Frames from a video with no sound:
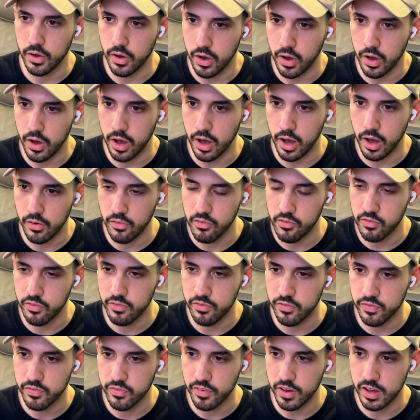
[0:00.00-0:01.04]

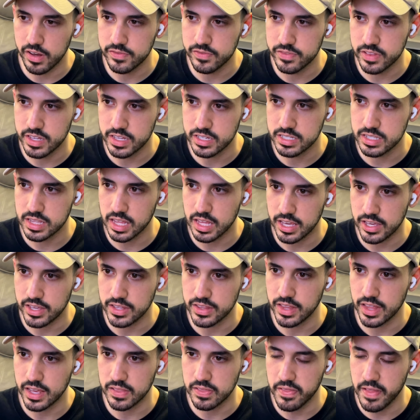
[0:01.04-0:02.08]
of this thing and
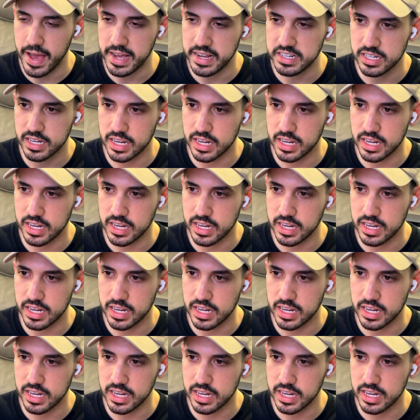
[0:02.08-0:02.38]
like latching